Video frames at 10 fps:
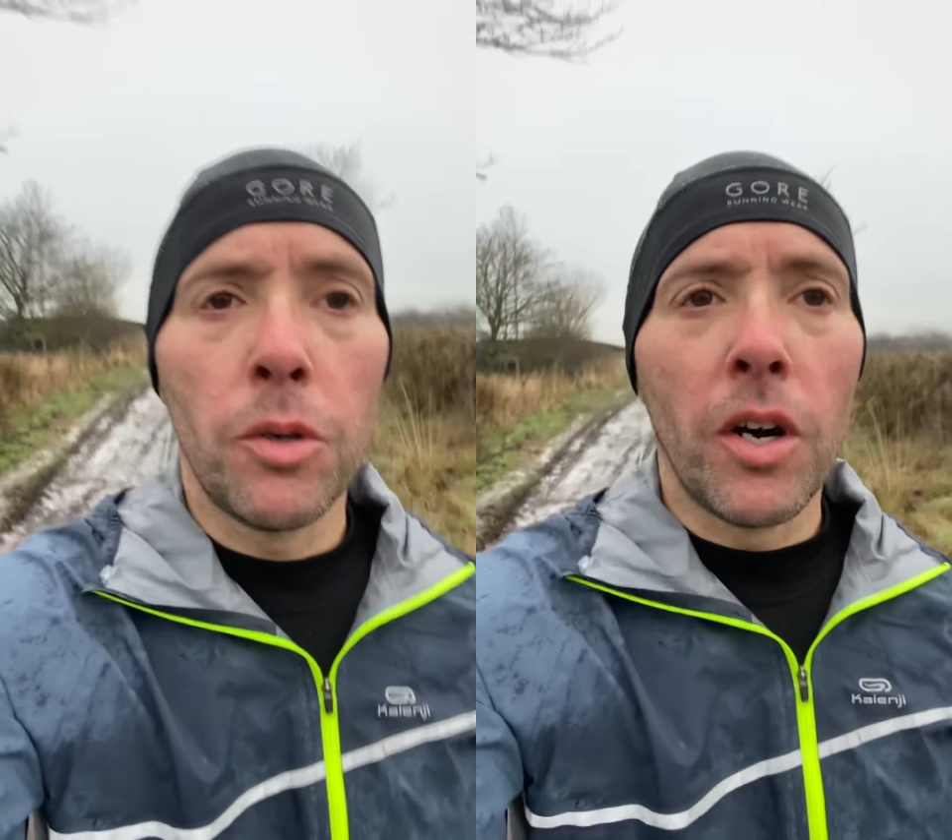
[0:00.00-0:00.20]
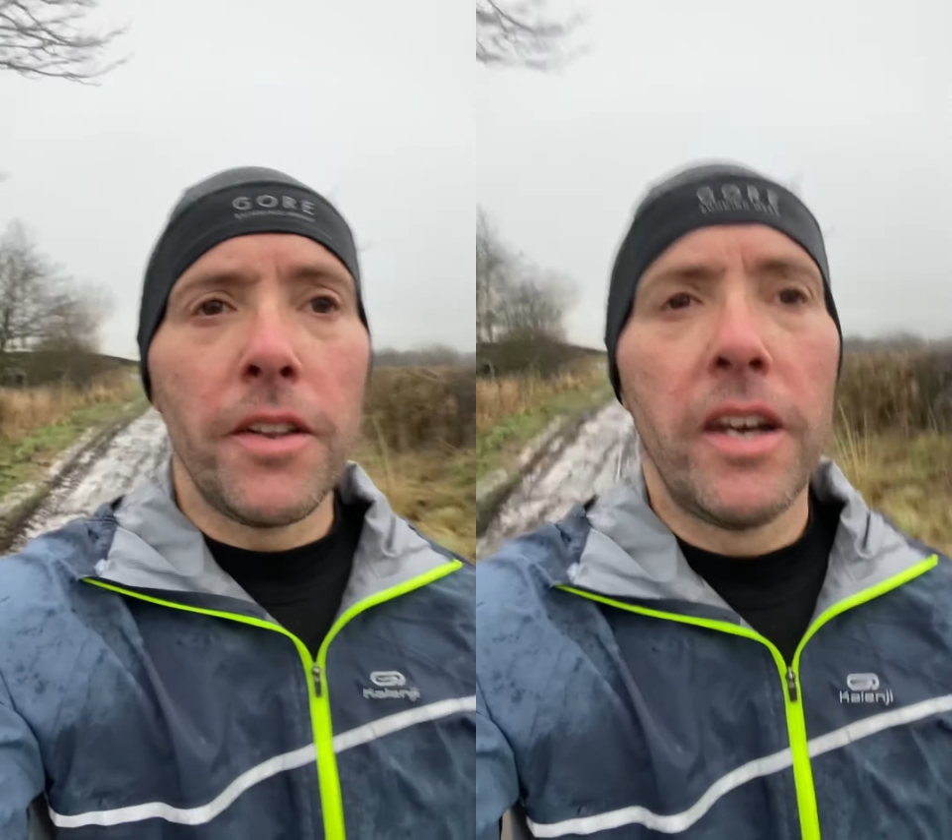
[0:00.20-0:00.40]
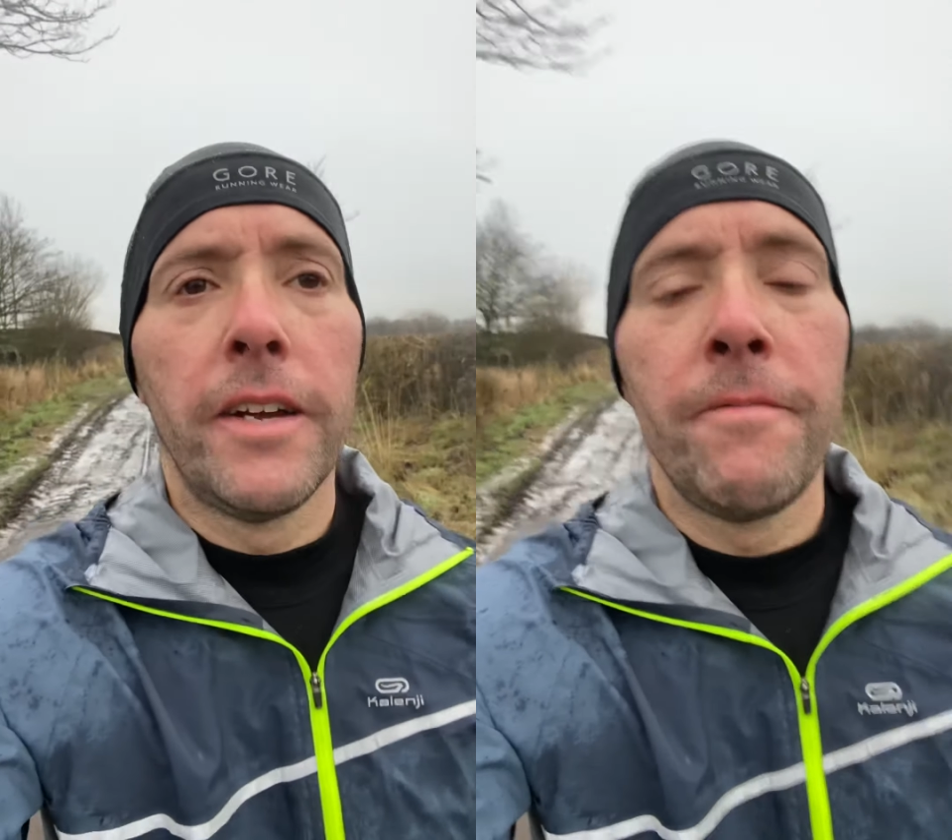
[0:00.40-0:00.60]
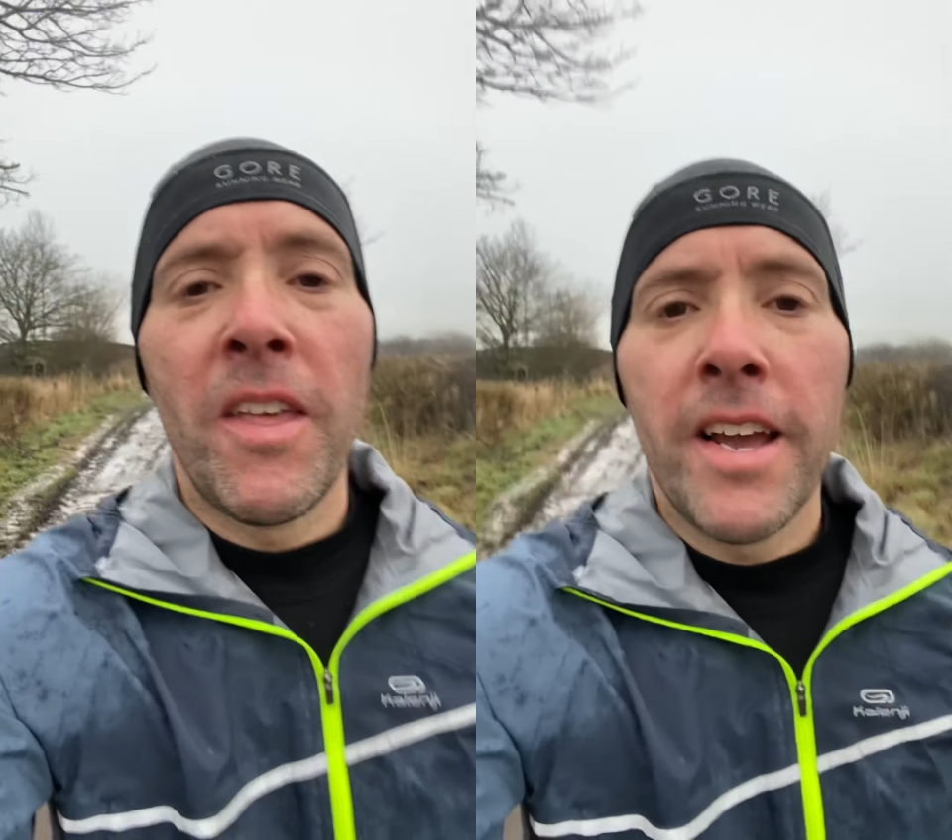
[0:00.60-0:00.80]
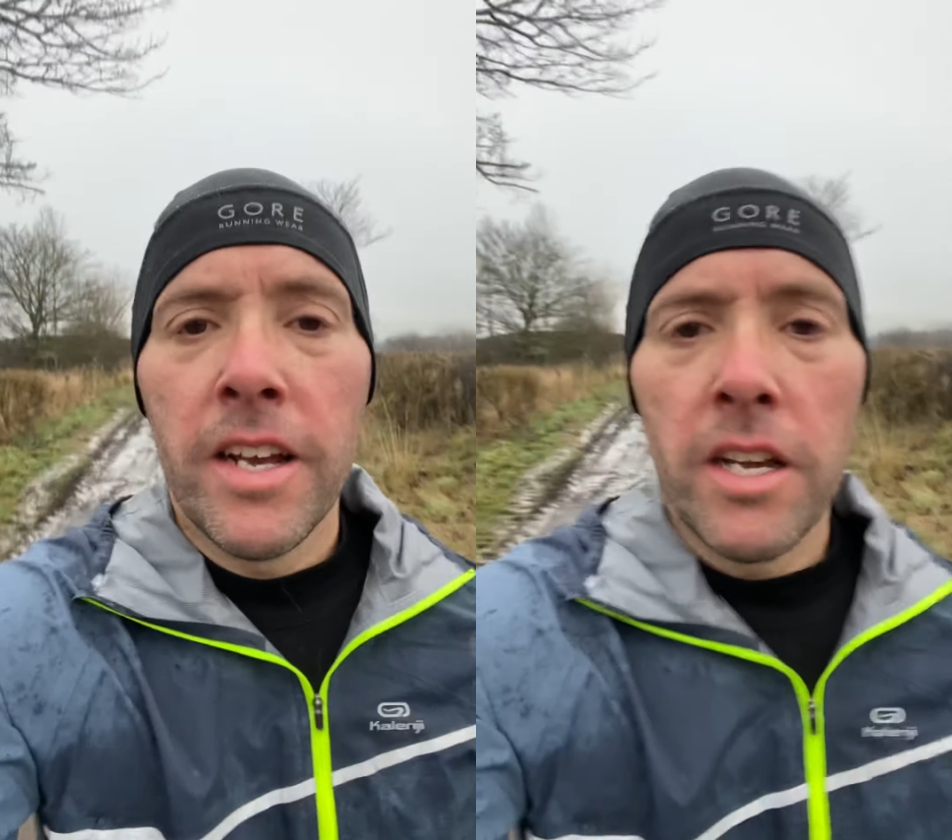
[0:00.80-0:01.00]
on
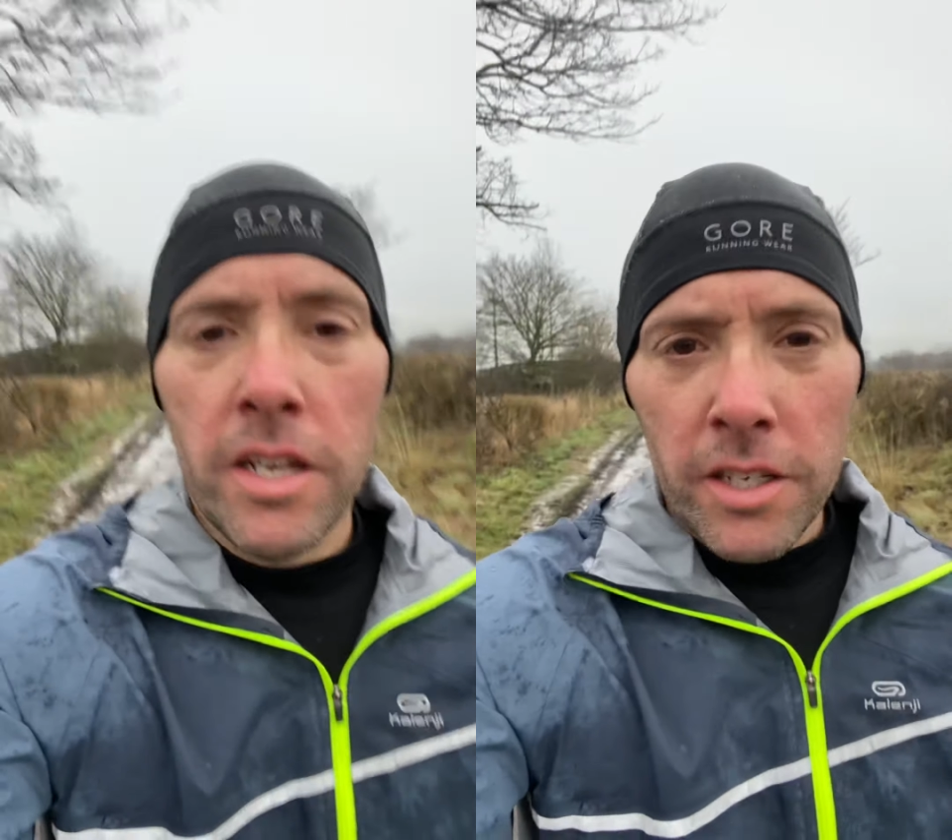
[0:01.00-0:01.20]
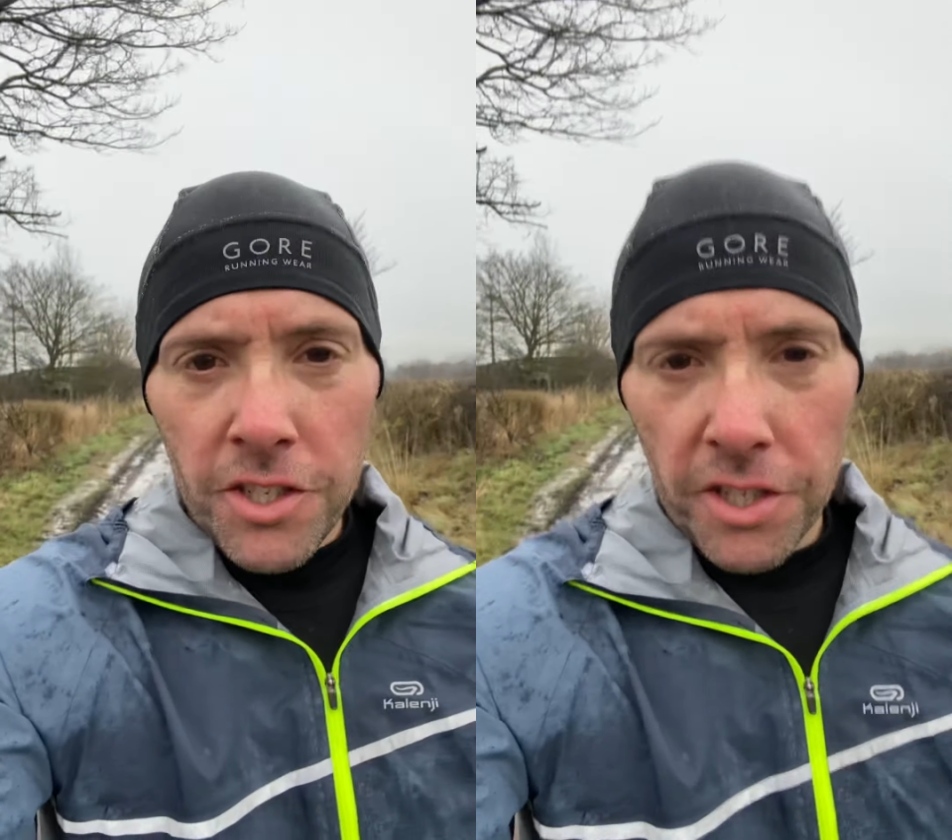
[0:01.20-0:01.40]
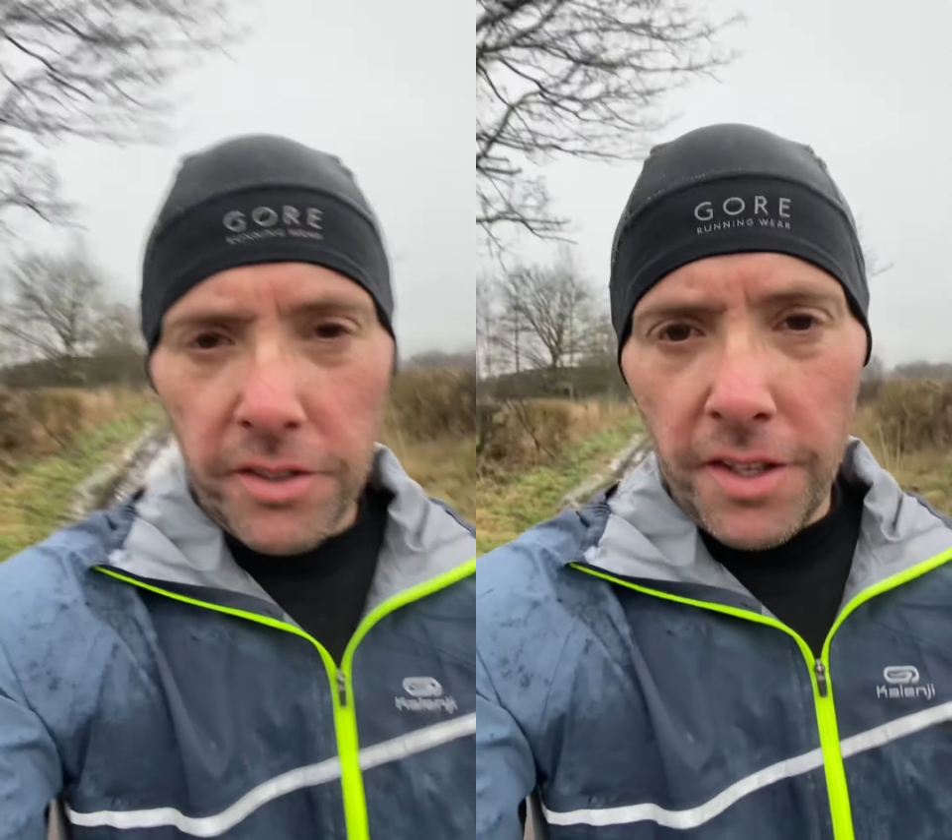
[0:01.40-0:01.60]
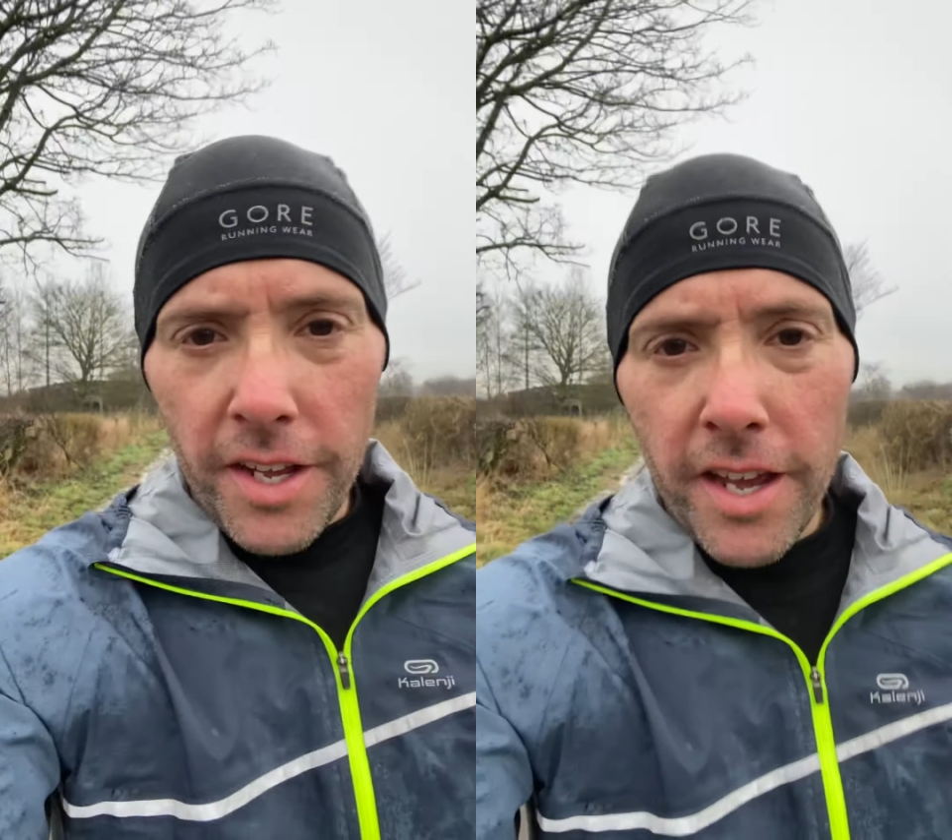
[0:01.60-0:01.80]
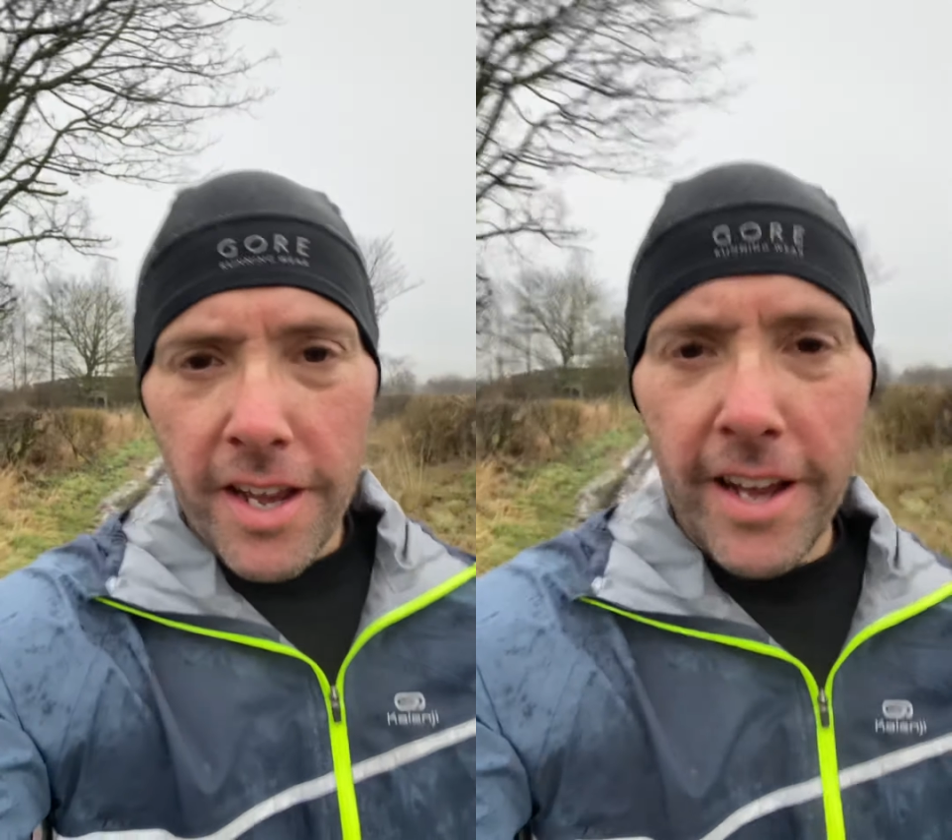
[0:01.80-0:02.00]
Sunday,